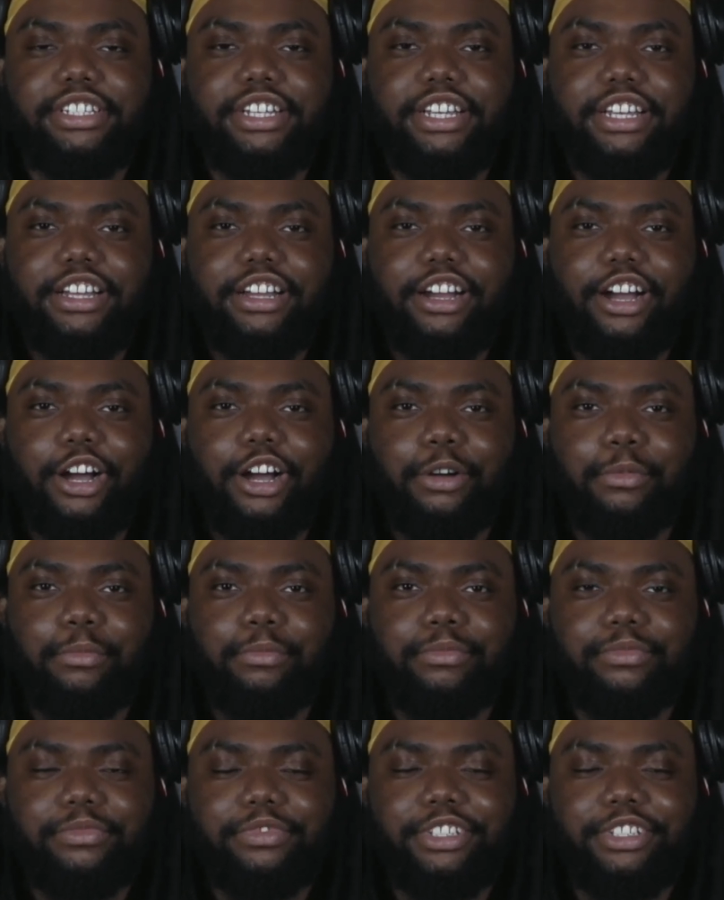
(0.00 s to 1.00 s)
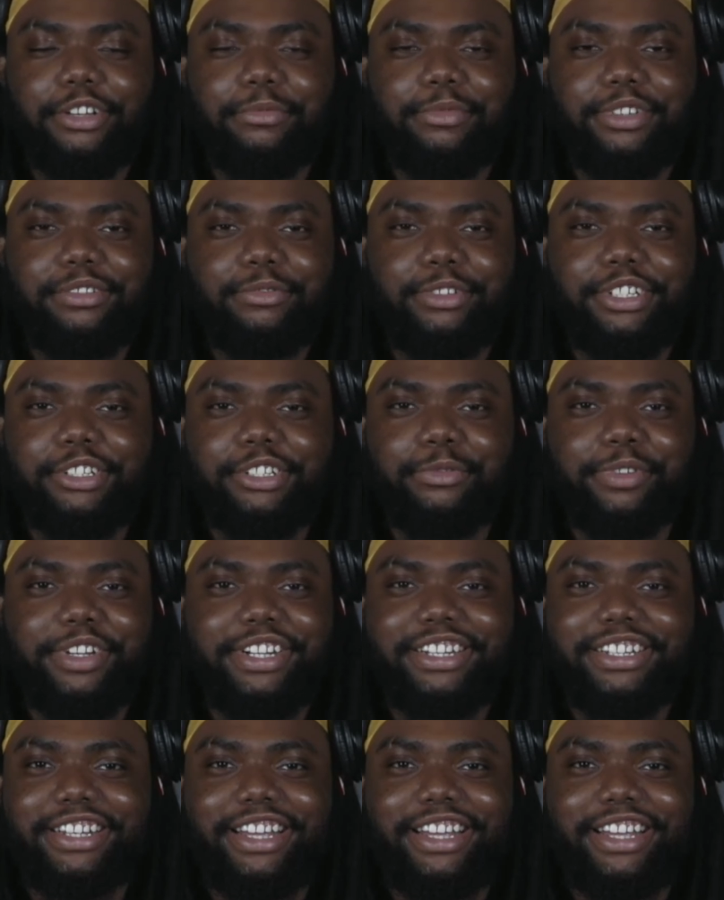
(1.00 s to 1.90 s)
you know what I mean, which is weird.